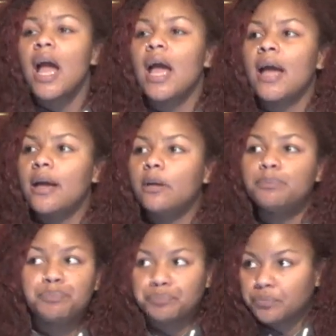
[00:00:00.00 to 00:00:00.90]

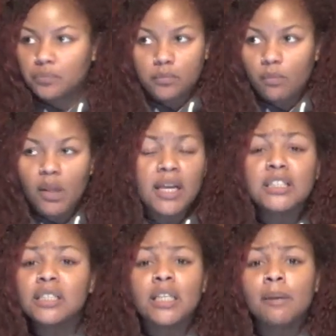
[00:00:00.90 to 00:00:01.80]
And
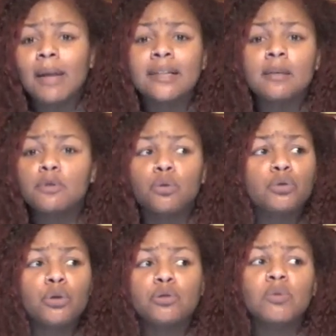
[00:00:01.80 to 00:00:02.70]
it just seemed like them two
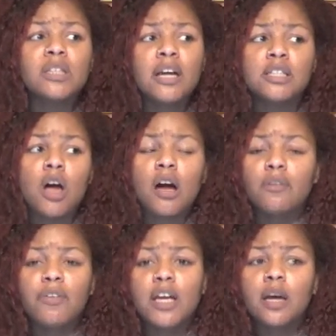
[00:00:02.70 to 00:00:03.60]
dudes was there
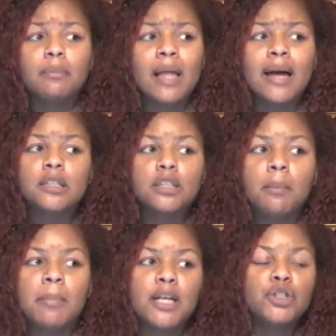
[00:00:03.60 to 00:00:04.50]
talking for him, like
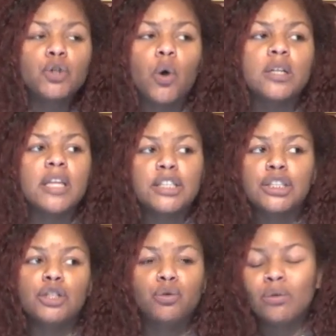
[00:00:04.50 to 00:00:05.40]
to make sure that
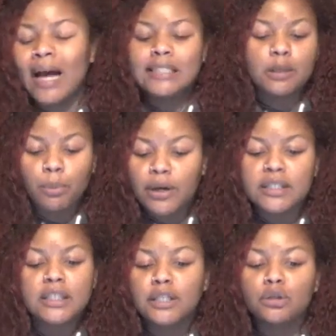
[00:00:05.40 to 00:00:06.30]
she knew not to
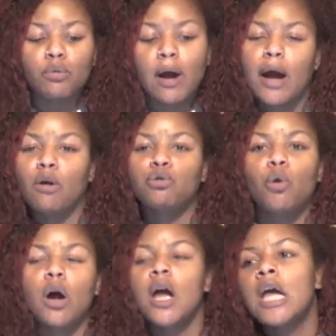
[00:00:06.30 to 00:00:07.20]
bring C's around,
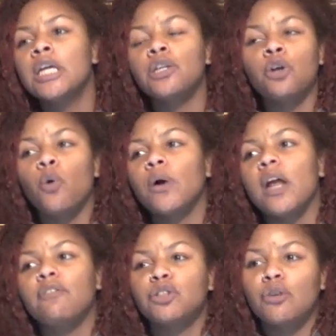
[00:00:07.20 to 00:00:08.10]
or, you know,
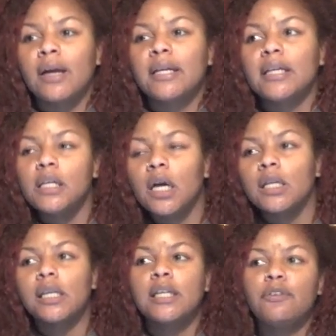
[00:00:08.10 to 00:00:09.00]
whatever, trying to get
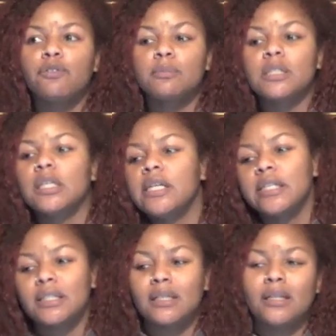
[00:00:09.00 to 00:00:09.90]
her to leave from
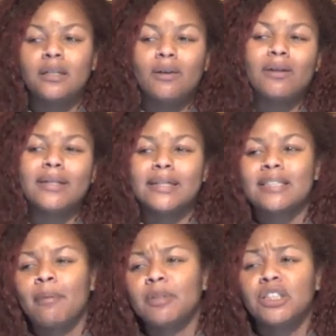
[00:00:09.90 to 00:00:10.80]
C's and all of that
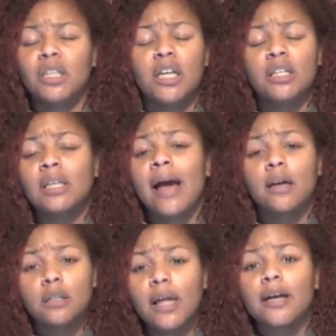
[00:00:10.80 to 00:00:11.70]
type of shit. And
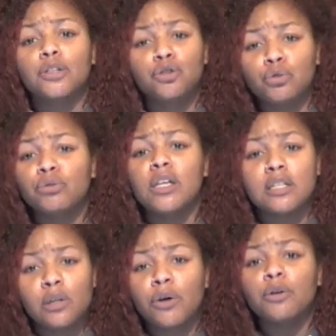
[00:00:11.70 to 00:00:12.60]
like a true
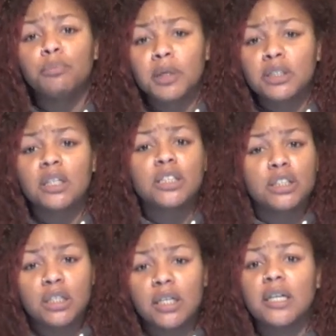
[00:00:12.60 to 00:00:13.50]
disloyal bitch that
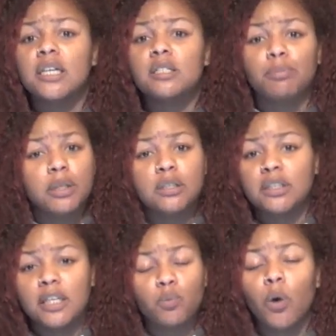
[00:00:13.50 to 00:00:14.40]
she is, but
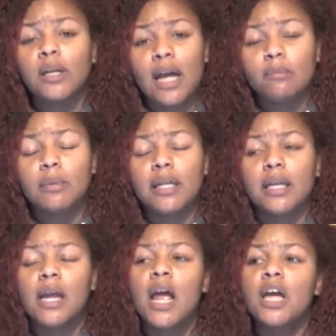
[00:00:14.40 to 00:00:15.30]
didn't want to admit
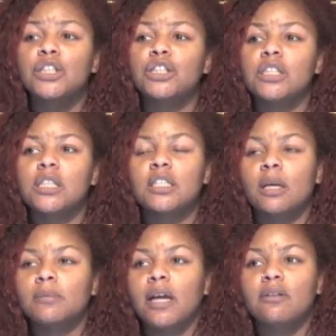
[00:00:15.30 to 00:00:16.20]
it, she sits
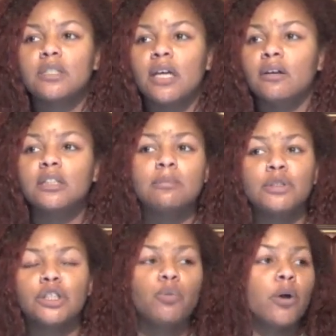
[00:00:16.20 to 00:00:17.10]
up there and tells them
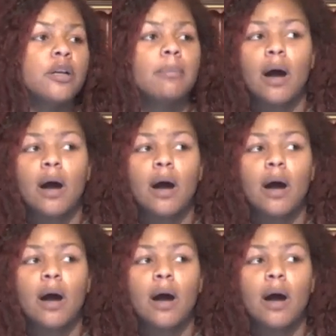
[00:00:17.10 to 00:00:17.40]
that she worrying